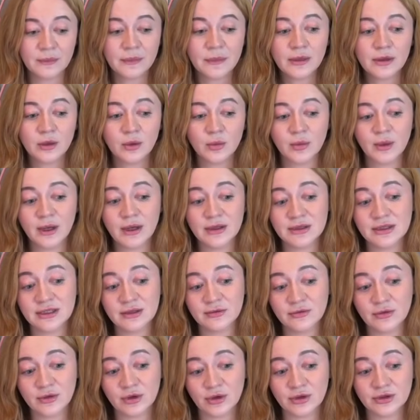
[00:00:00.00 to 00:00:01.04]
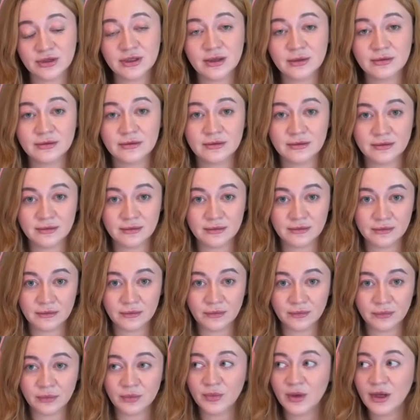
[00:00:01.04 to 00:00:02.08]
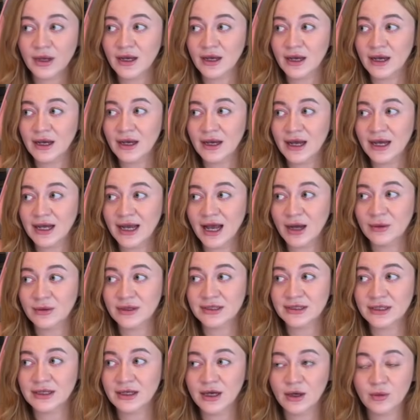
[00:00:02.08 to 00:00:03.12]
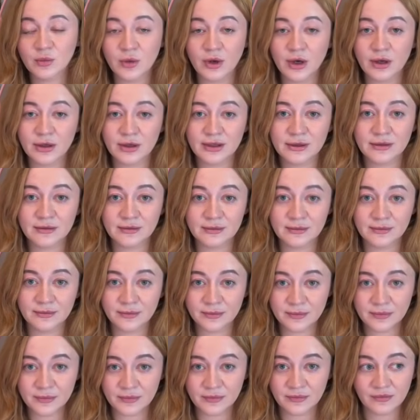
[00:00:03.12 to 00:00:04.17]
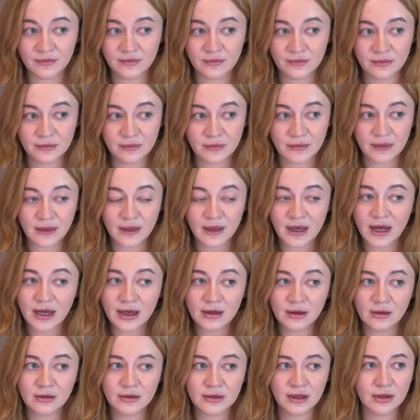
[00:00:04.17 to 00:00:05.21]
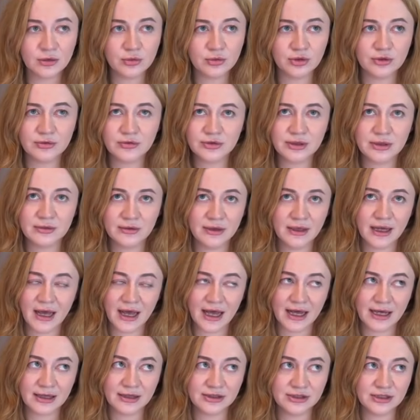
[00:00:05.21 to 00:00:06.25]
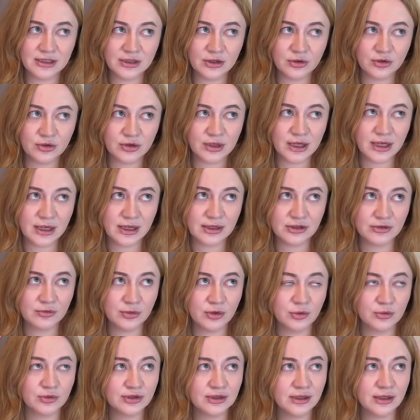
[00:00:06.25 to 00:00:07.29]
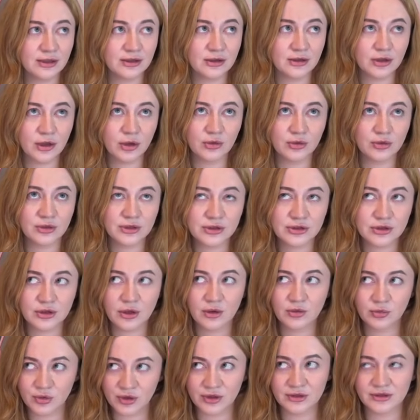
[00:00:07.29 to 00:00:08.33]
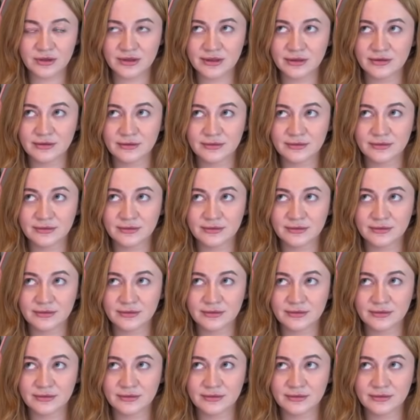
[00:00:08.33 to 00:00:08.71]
So, well, see for yourself. We allow this in our work. I don't think we've even had a single case where we said, no, it's not worth it.